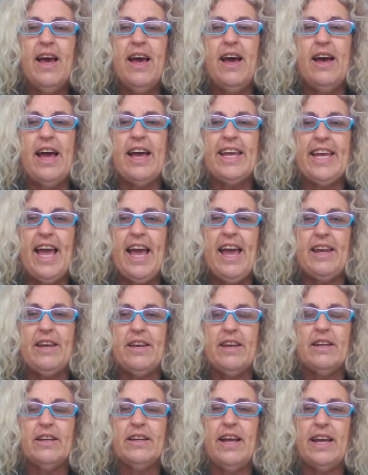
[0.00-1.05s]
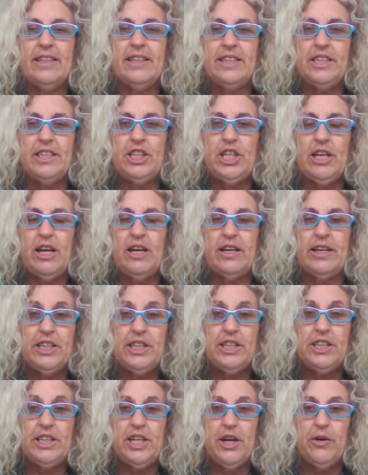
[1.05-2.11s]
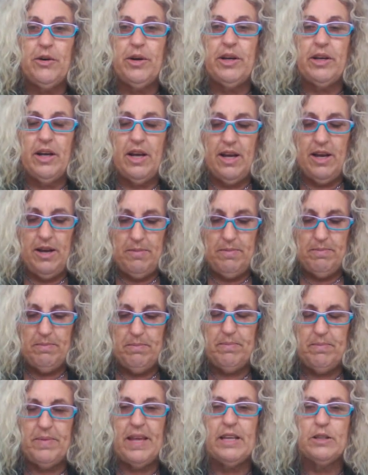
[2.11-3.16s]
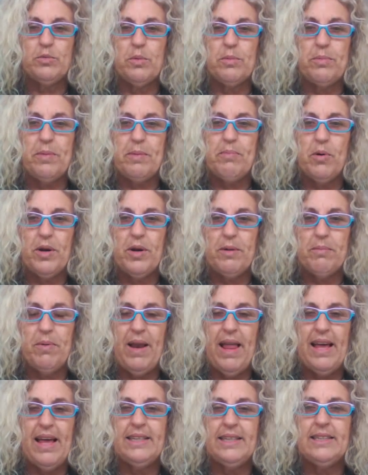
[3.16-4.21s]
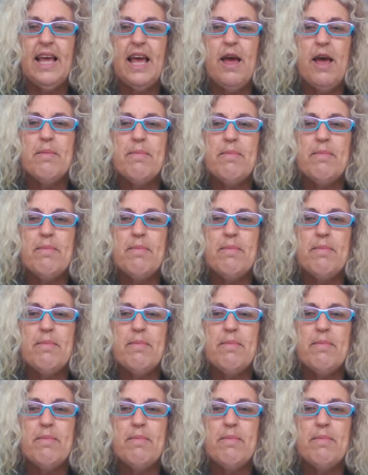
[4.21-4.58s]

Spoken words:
again, gate sharing things would be put in place,